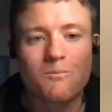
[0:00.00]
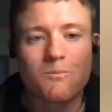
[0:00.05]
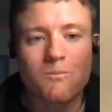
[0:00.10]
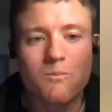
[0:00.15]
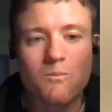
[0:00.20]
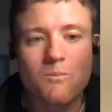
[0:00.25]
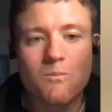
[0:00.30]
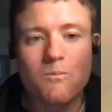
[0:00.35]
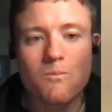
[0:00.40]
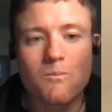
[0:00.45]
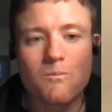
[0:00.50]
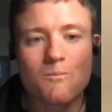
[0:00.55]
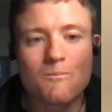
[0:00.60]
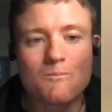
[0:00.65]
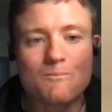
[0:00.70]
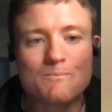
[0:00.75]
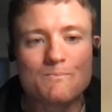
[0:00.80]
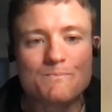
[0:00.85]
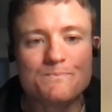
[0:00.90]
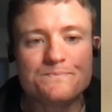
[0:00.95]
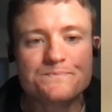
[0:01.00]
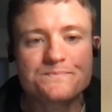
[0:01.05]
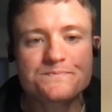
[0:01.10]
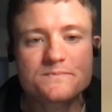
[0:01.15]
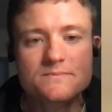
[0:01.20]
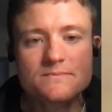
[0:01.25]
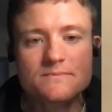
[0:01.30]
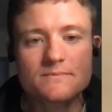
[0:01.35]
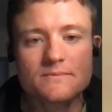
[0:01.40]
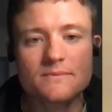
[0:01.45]

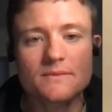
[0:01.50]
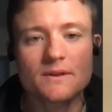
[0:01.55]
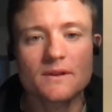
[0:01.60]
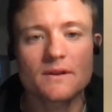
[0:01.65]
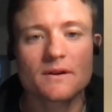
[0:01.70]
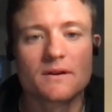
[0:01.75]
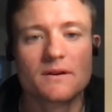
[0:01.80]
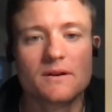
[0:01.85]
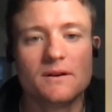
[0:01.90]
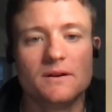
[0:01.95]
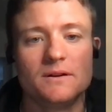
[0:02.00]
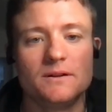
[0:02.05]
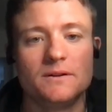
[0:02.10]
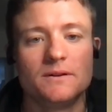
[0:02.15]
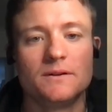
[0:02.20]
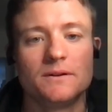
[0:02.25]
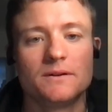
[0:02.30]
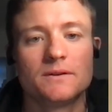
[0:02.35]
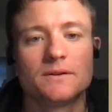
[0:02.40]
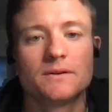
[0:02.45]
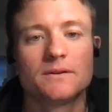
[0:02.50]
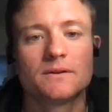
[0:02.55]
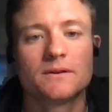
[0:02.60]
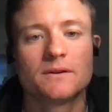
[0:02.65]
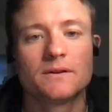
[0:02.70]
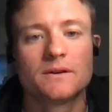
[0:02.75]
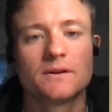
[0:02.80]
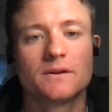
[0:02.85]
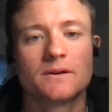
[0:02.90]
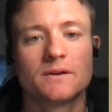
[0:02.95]

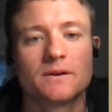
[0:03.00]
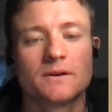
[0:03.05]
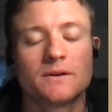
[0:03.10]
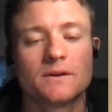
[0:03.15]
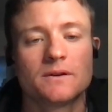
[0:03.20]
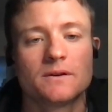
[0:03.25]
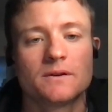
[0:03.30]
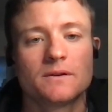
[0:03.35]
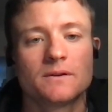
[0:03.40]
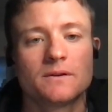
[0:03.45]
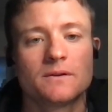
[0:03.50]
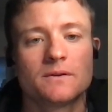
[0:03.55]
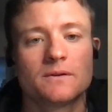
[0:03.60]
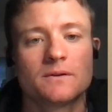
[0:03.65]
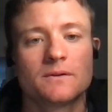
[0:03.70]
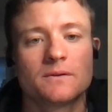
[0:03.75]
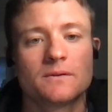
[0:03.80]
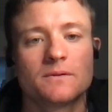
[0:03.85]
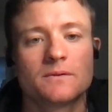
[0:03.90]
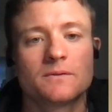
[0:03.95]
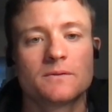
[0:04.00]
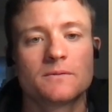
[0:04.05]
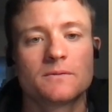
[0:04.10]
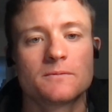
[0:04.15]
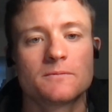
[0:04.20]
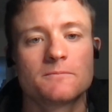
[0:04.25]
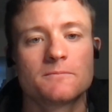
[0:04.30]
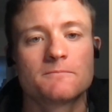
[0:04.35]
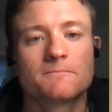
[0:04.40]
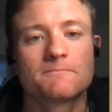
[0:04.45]

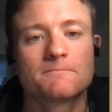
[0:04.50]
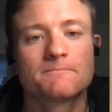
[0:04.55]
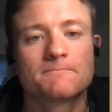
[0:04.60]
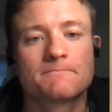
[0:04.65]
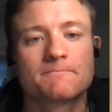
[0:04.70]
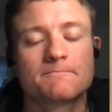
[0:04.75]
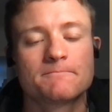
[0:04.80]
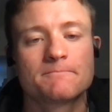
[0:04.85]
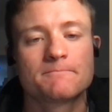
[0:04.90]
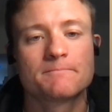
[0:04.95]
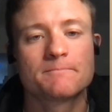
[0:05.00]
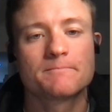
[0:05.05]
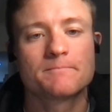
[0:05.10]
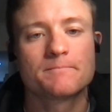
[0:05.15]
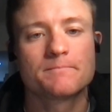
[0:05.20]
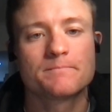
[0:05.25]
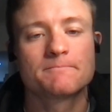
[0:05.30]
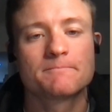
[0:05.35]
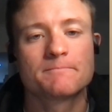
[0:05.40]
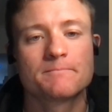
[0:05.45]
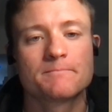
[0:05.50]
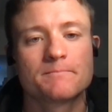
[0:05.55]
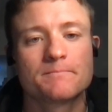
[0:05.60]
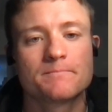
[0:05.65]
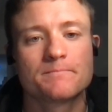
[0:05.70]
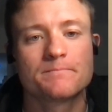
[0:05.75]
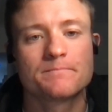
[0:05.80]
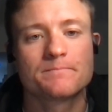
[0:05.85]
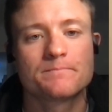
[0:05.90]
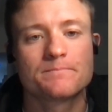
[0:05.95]

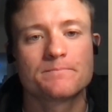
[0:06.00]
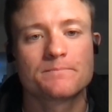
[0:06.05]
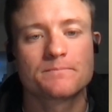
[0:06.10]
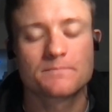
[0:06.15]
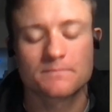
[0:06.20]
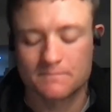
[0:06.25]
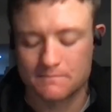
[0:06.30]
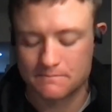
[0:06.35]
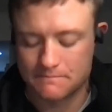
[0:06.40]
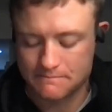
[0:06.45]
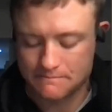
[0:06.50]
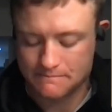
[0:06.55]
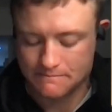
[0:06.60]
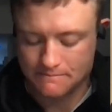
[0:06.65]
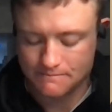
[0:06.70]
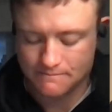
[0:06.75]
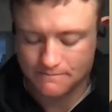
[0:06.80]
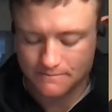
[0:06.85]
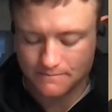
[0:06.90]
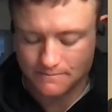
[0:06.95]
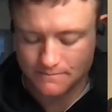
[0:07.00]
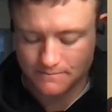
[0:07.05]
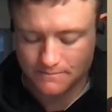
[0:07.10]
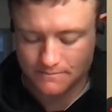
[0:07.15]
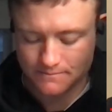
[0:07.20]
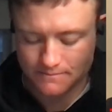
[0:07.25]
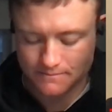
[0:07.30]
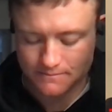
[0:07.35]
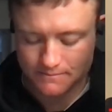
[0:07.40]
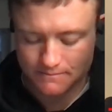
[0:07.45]

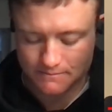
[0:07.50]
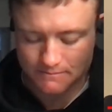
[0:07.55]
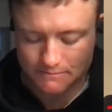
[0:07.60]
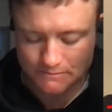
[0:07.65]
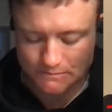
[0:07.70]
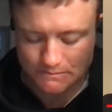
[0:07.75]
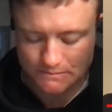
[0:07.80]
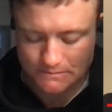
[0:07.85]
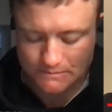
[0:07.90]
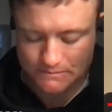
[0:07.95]
This person isn't speaking.